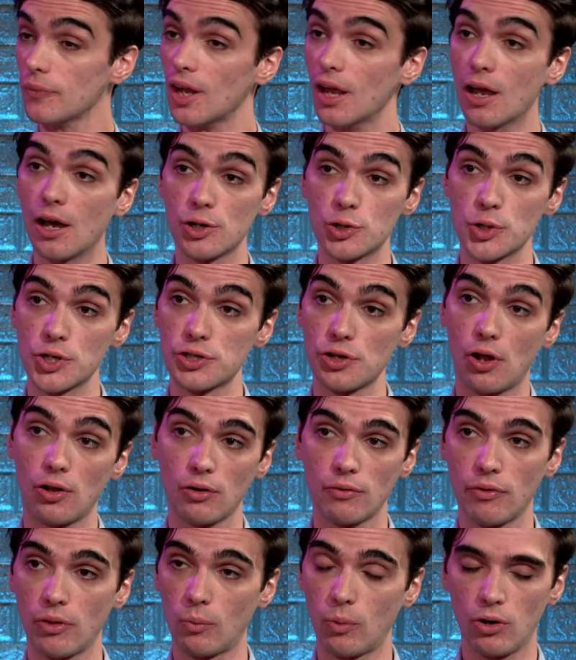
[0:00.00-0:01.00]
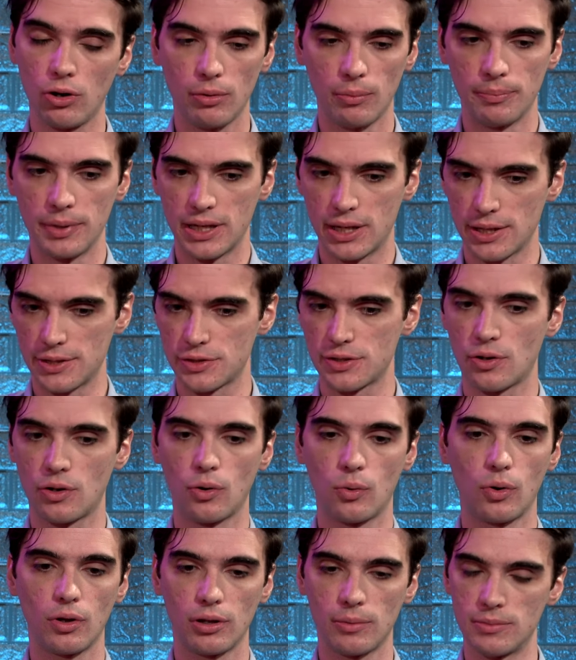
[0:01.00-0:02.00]
countries all over the world, because
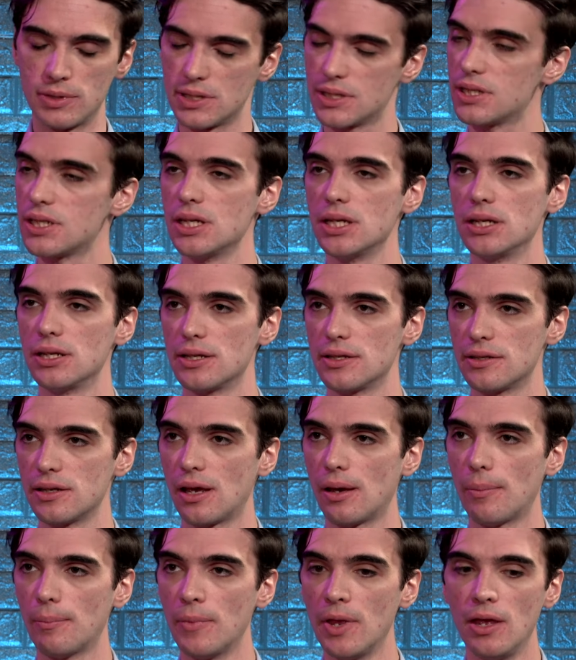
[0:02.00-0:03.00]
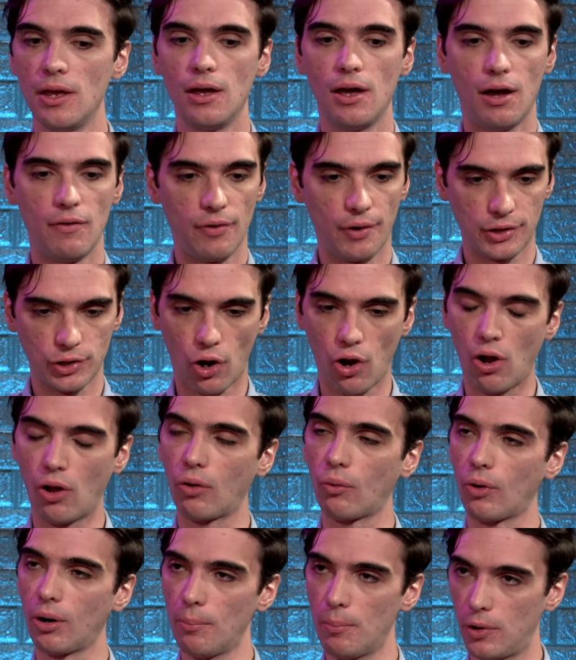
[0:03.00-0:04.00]
Coquitlam is seen as a very
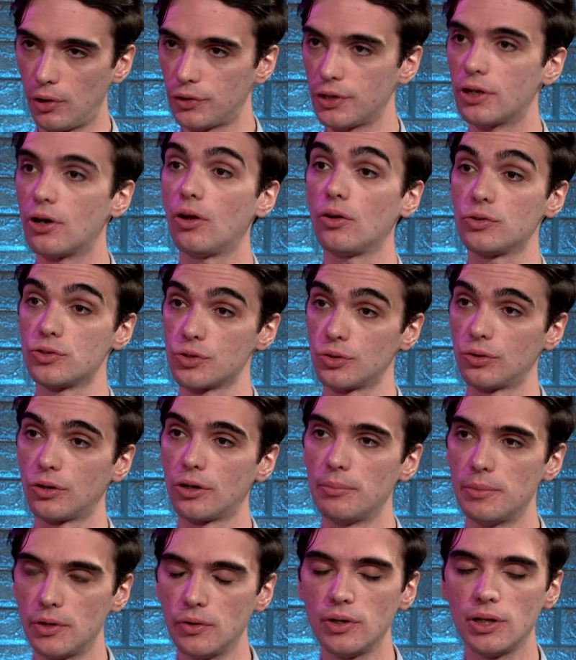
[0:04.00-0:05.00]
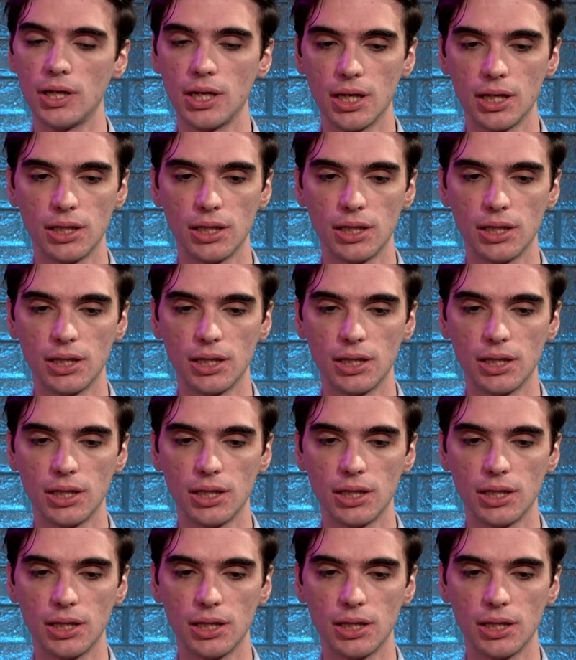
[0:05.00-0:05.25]
tolerant, multicultural community.